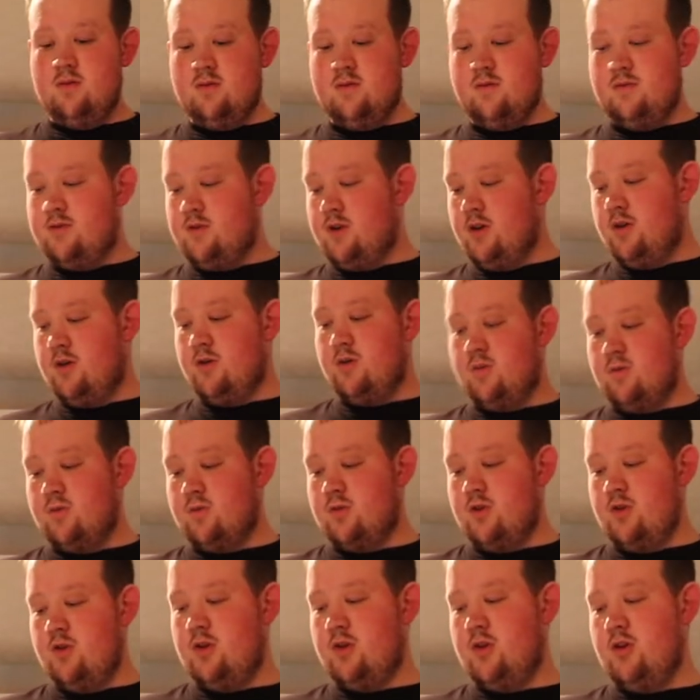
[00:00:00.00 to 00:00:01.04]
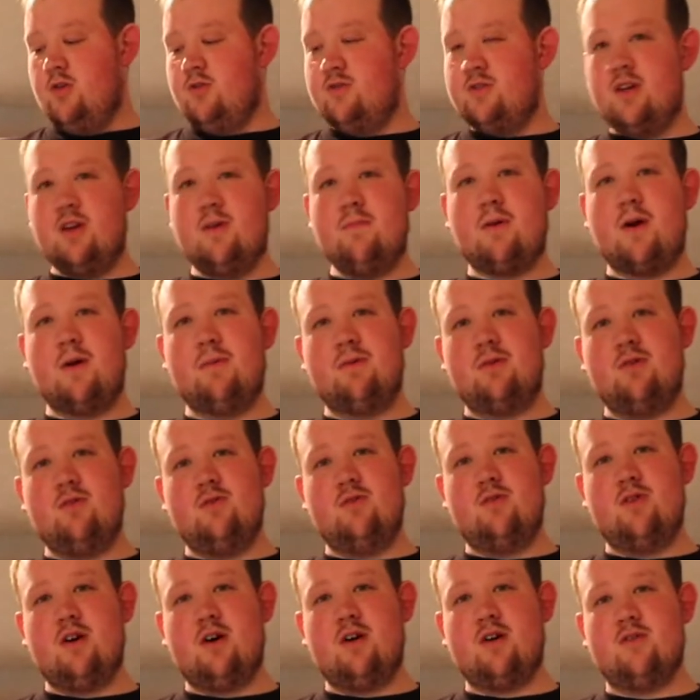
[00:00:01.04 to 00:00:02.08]
So you can use any barbecue
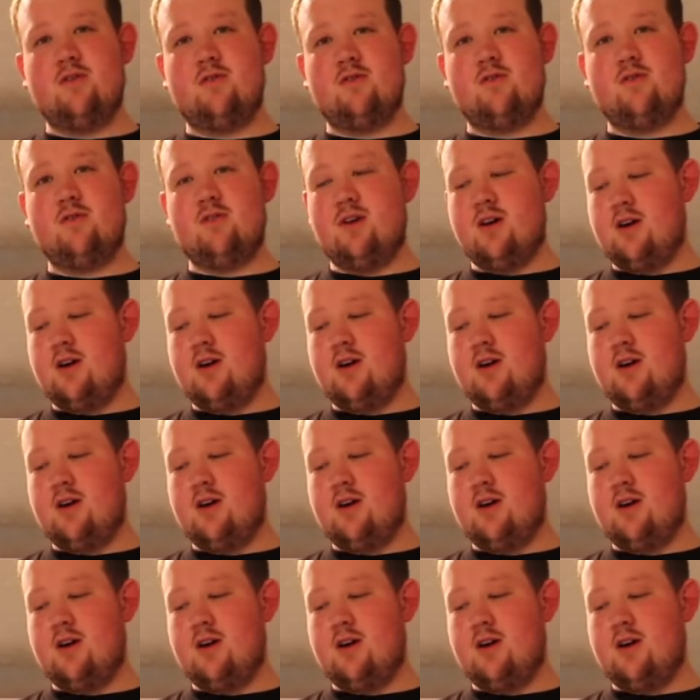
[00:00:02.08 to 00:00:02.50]
sauce.